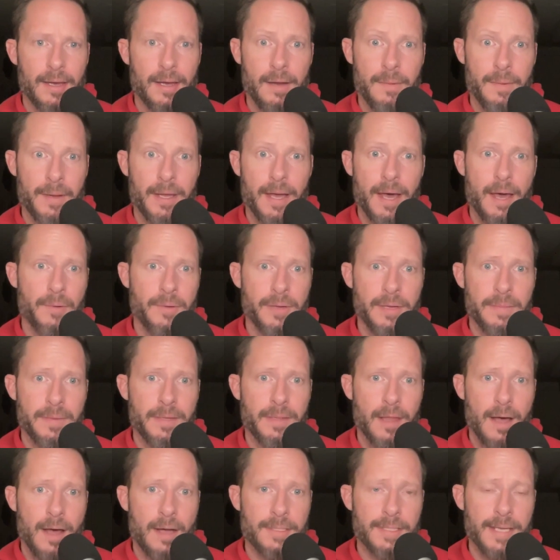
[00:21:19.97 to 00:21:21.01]
oh my God, we could be
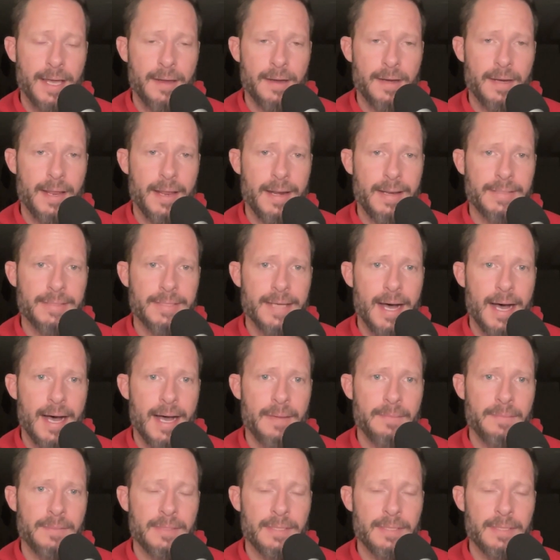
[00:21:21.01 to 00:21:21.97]
locked down at any time.